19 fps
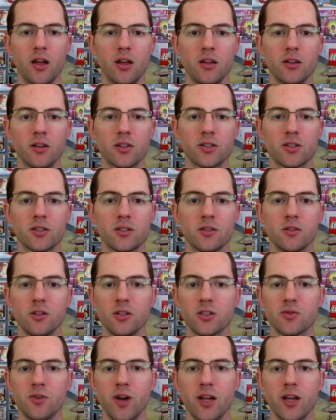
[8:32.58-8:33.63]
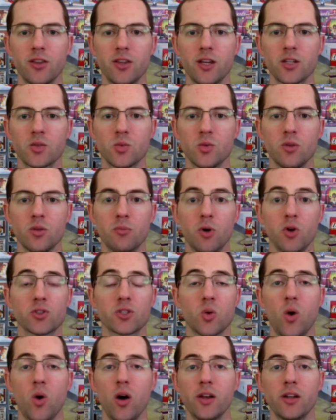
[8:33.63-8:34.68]
Let's find things with the most
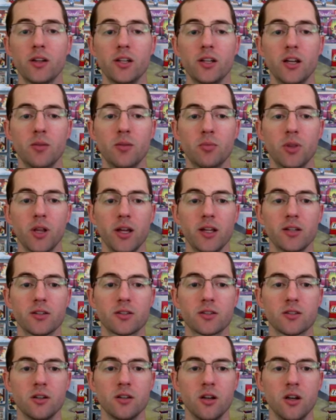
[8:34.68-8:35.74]
quantity in plates.